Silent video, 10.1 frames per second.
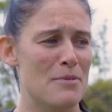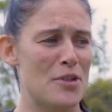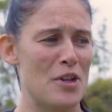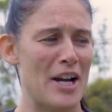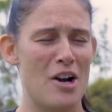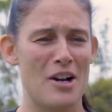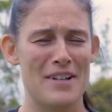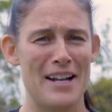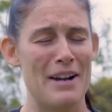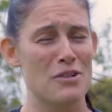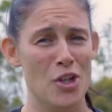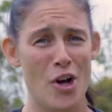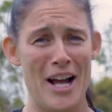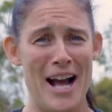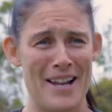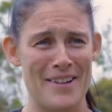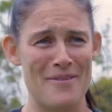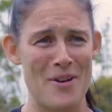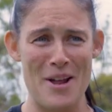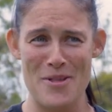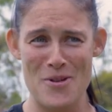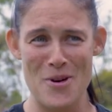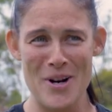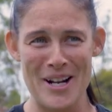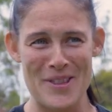So that kind of, it was a lot harder than what I thought.